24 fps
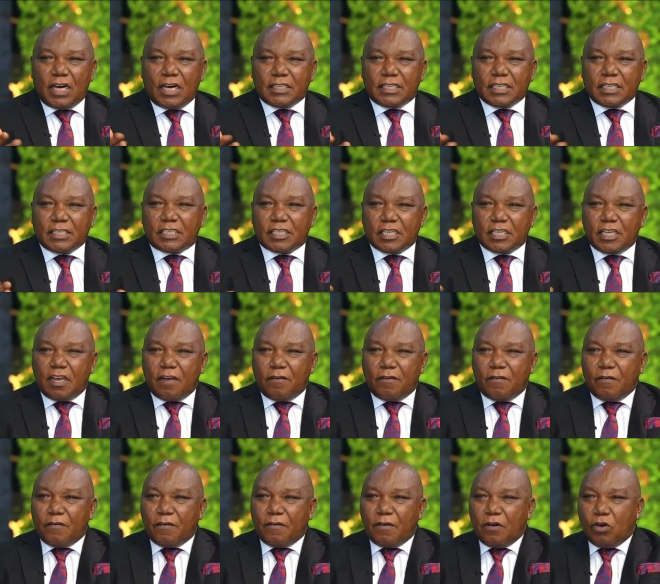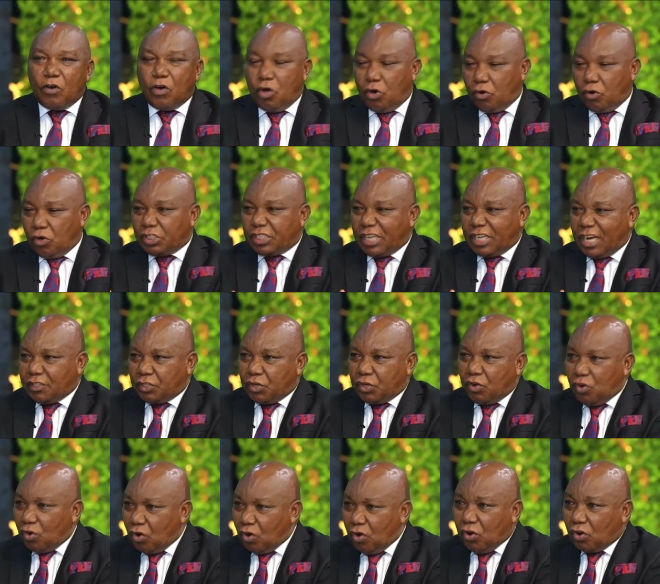uh, this uh, uh Richard
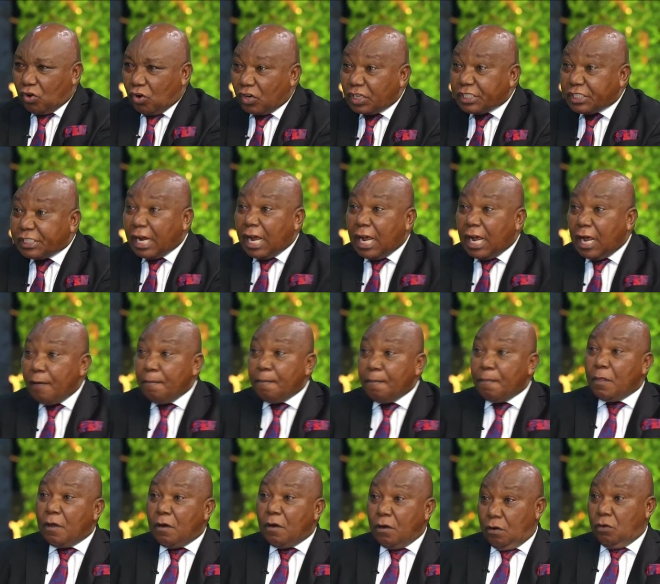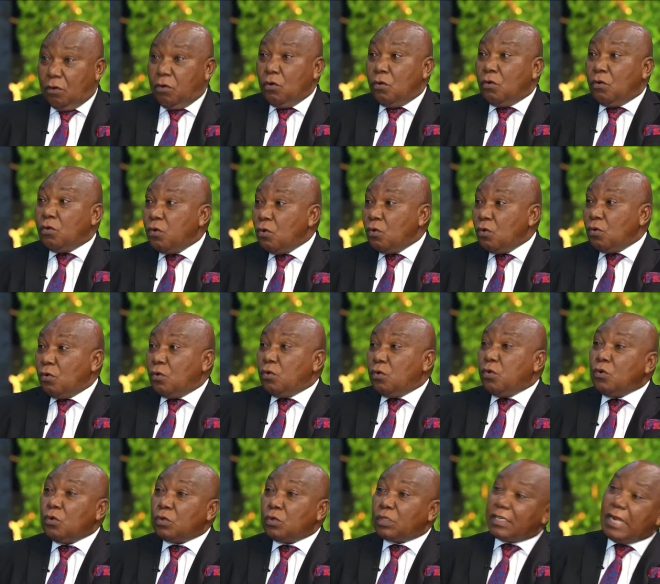so, uh, Okocha, yes. who, who,
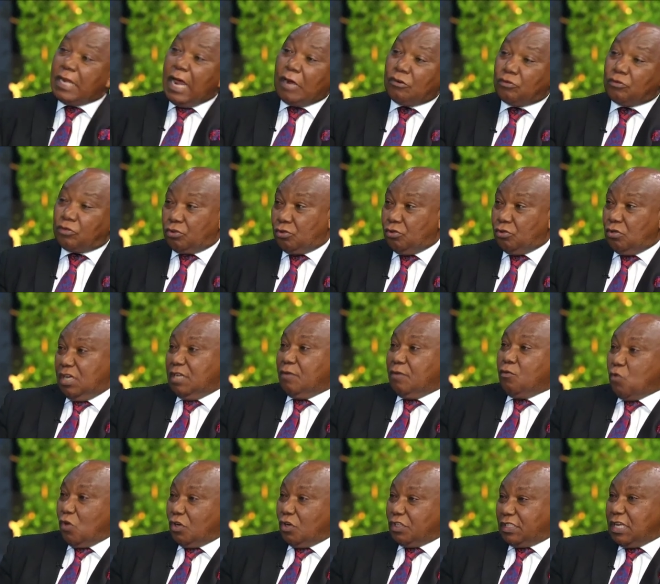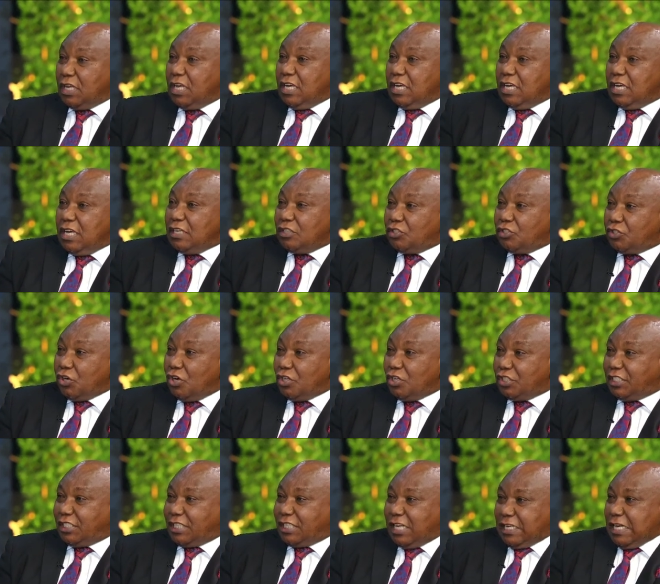who now uh, was Asking just
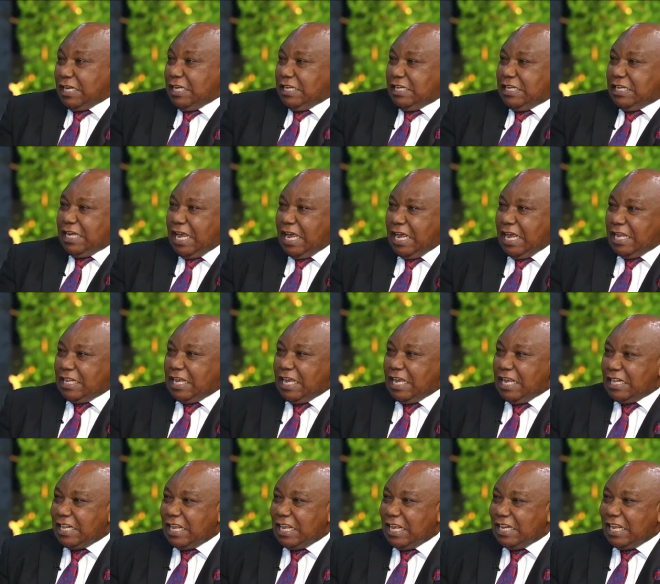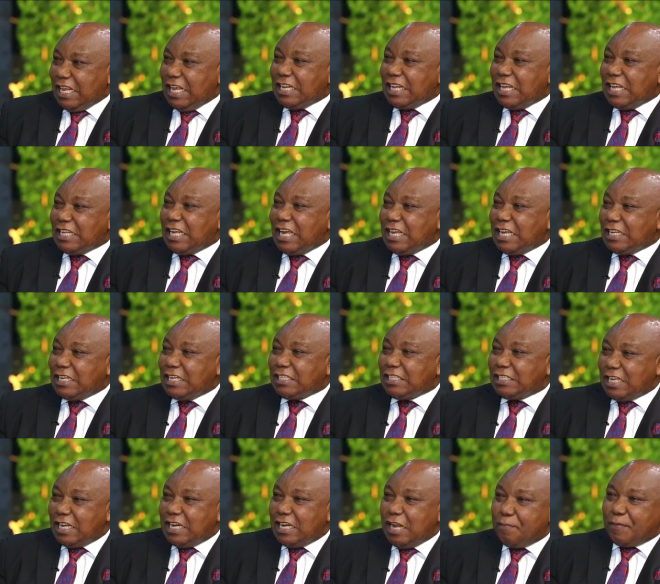tickling the, the, the, the, Senate, the,
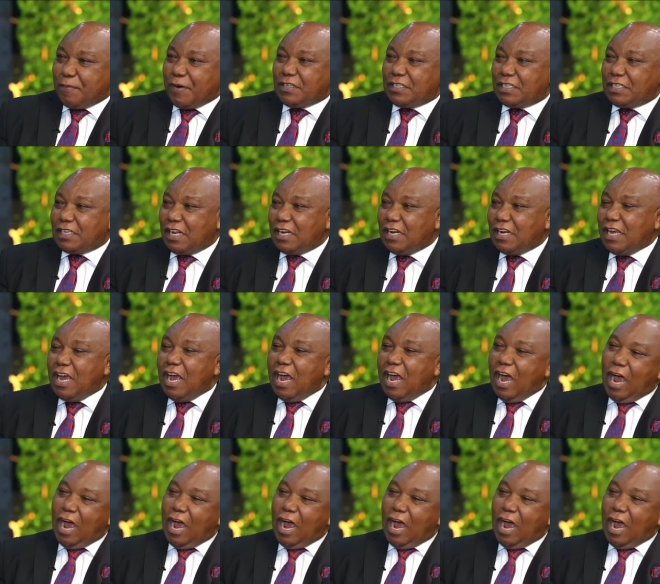president. Senate How president.